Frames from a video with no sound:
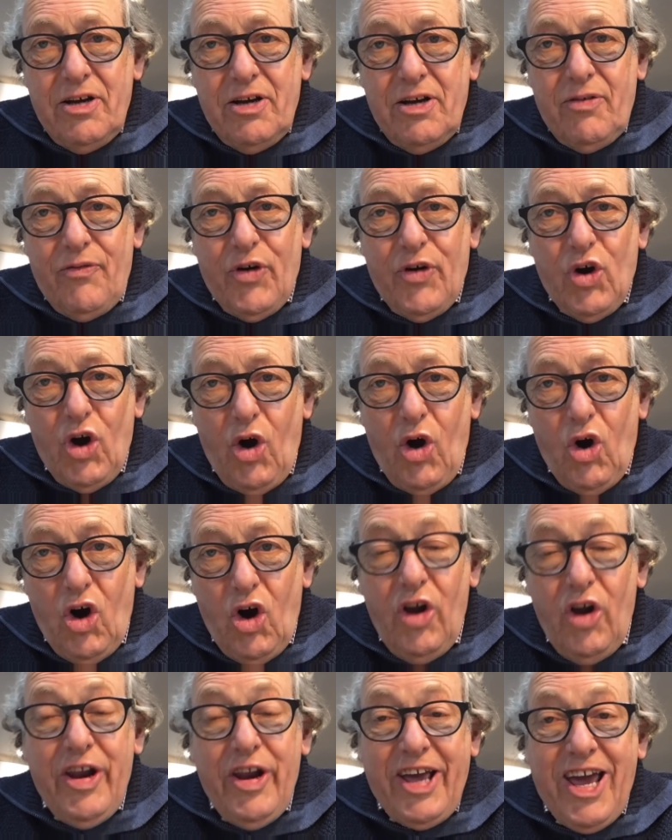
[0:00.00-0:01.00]
for all
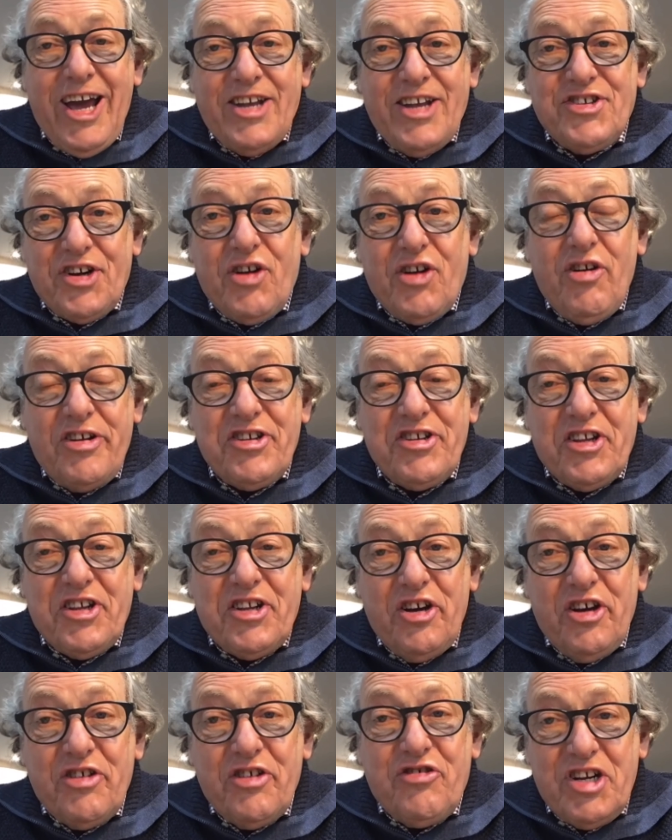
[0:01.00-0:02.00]
the kids across the
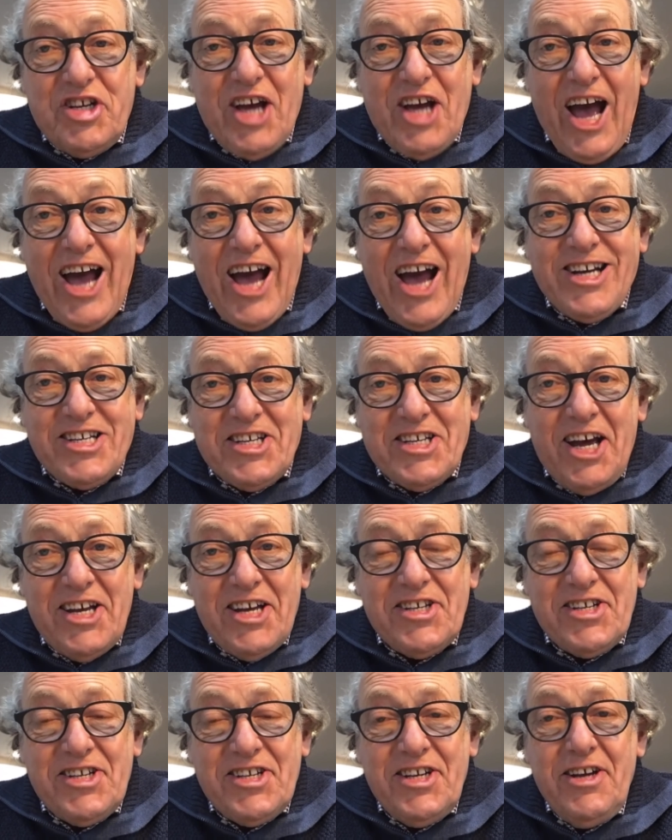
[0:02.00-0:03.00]
country to
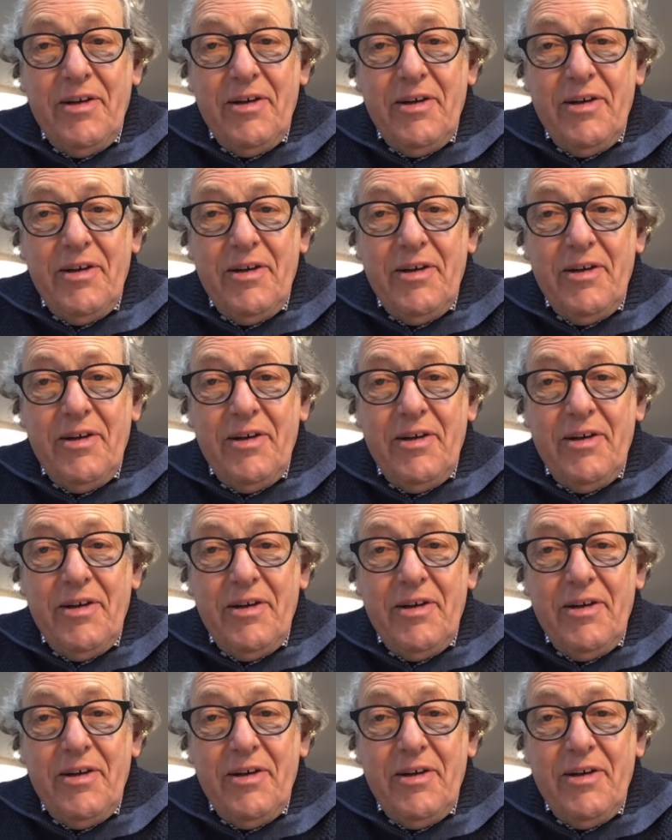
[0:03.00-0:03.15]
access.